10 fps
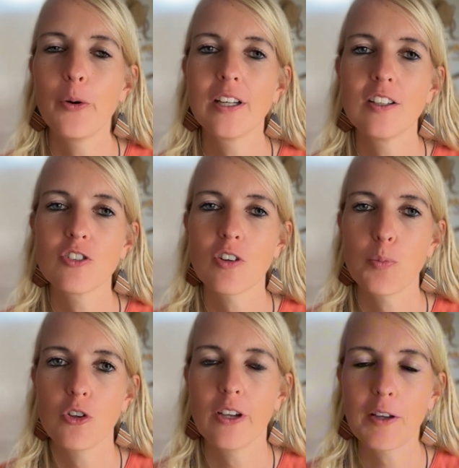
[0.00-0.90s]
in the
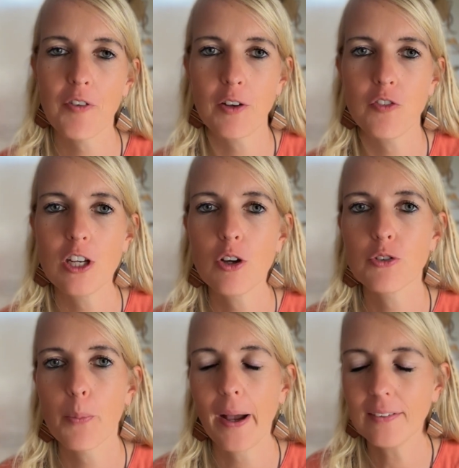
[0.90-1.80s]
description. You can find
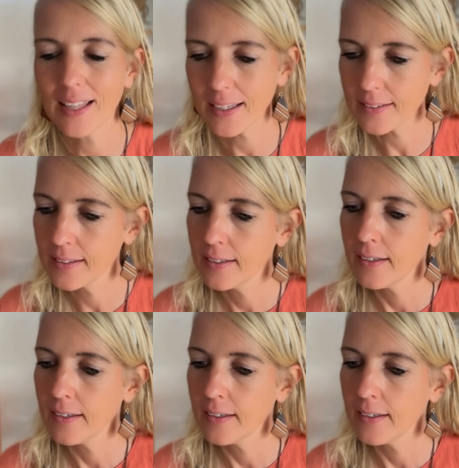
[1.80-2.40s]
videos about that.